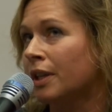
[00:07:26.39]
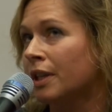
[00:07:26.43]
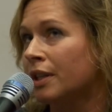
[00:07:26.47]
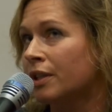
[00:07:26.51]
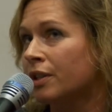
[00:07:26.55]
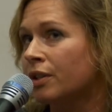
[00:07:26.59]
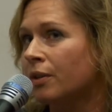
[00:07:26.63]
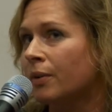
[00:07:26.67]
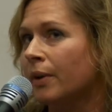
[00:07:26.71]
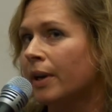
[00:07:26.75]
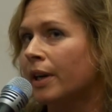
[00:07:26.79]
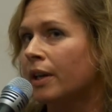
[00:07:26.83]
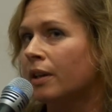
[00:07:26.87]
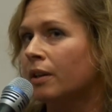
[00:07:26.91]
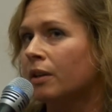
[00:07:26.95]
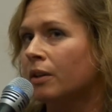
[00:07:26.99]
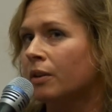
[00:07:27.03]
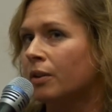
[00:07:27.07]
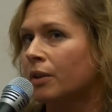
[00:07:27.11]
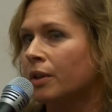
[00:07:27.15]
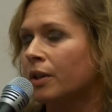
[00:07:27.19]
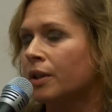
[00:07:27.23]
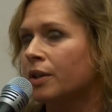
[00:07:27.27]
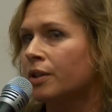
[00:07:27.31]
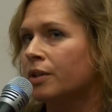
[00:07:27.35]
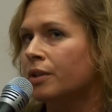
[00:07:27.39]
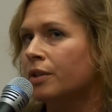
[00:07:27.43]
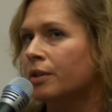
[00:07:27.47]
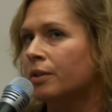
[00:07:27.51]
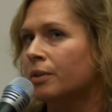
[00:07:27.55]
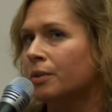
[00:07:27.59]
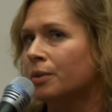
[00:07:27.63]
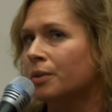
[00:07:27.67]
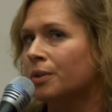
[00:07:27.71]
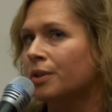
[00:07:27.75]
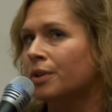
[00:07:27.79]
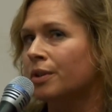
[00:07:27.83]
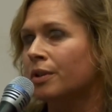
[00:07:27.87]
integrated learning
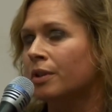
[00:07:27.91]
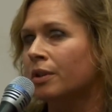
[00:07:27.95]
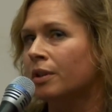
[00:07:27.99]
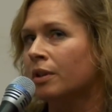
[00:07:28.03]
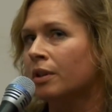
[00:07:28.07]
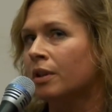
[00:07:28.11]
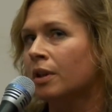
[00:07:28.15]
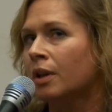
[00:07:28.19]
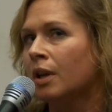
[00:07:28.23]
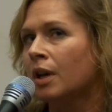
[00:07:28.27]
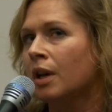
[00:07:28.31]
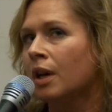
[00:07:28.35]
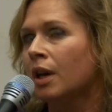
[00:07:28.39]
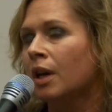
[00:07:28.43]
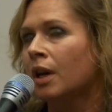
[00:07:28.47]
solution,